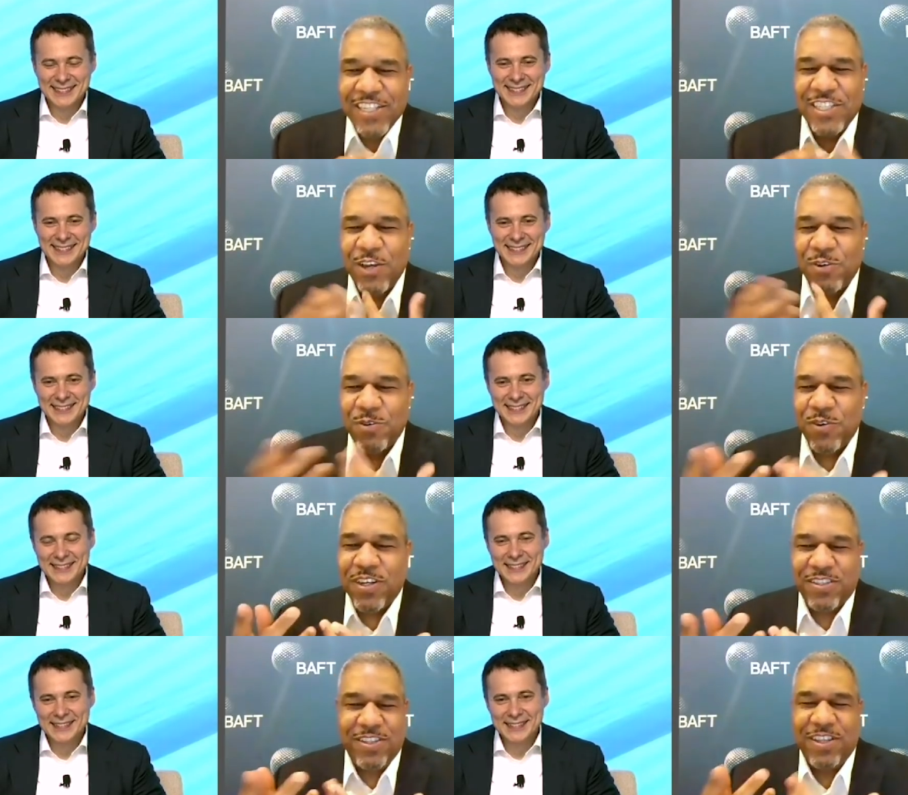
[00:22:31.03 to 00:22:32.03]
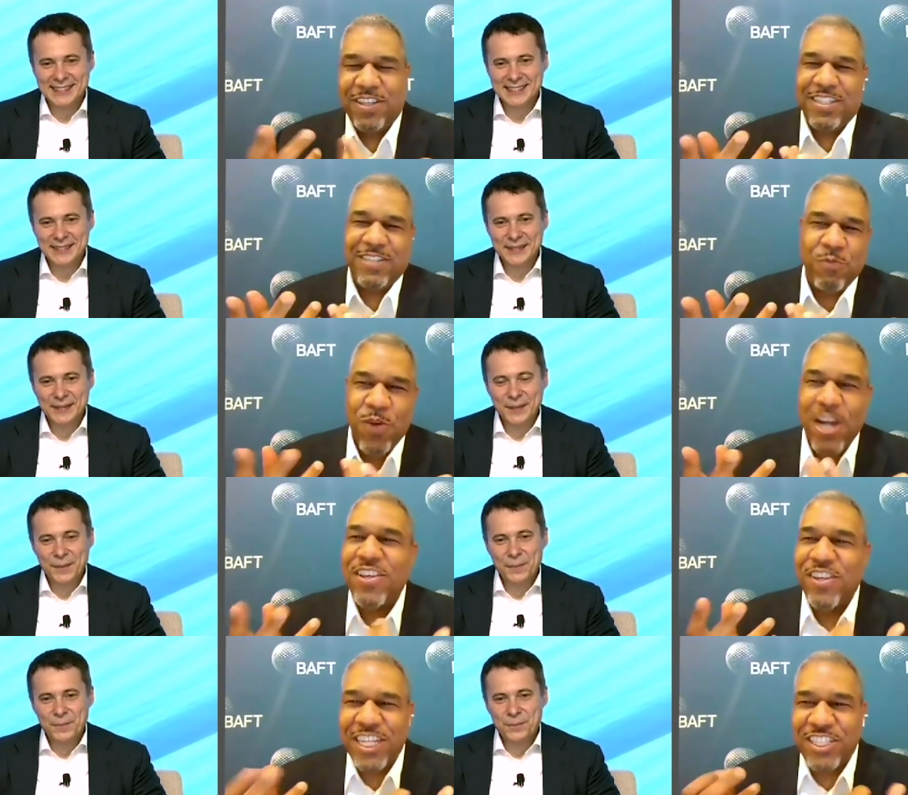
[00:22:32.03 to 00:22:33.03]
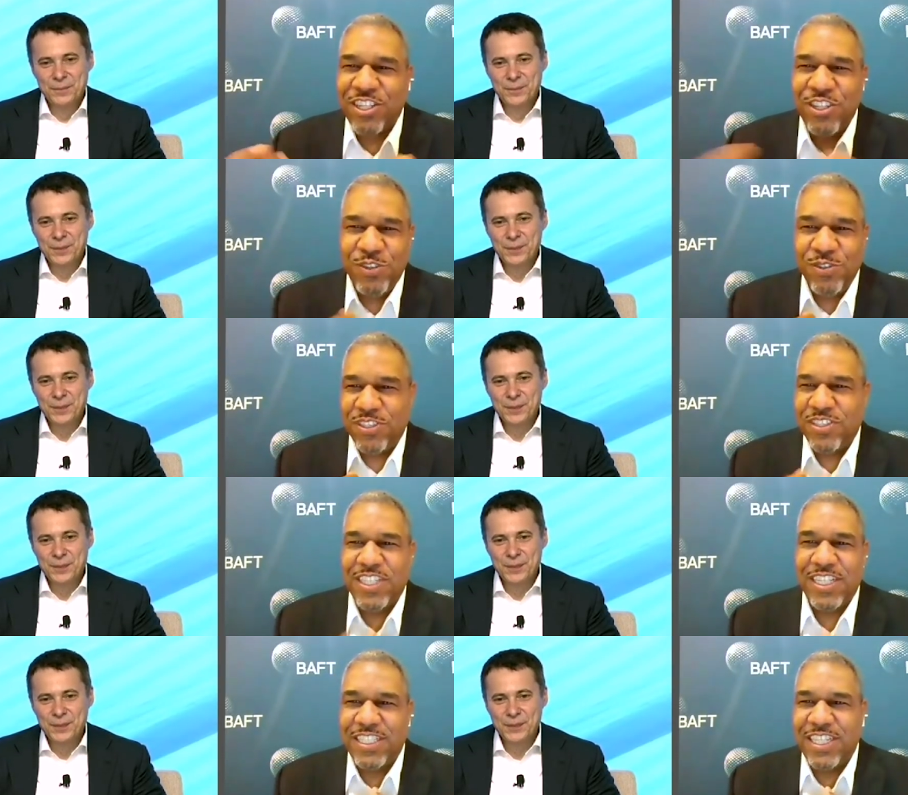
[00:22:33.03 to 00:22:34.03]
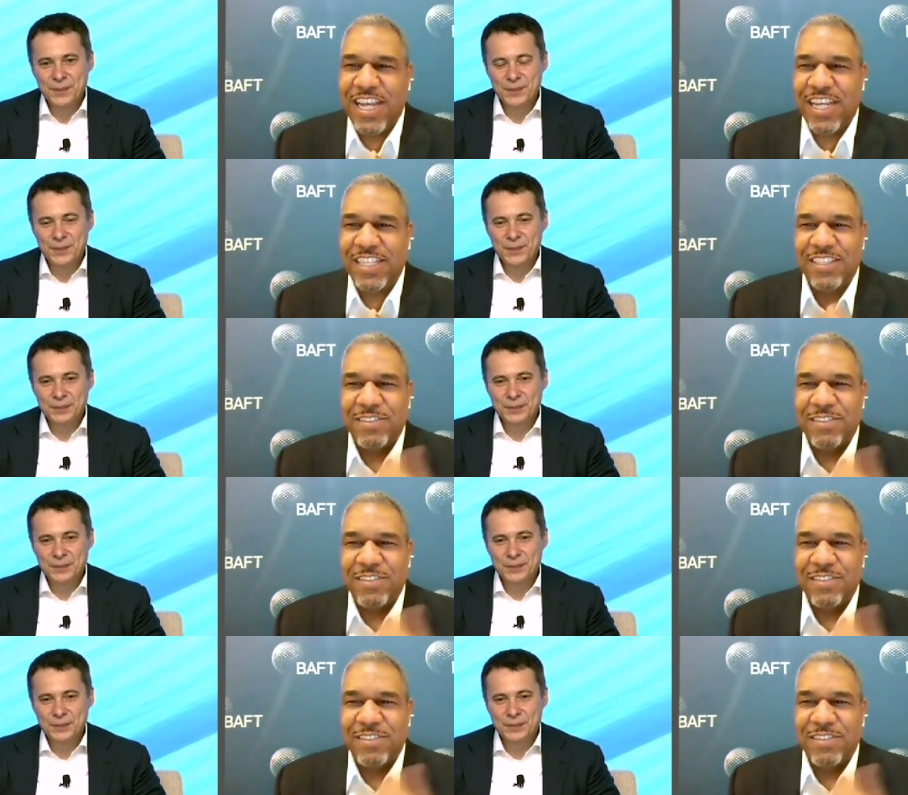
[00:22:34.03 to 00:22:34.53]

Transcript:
Speaker 1: so, uh, where do you get your news these days?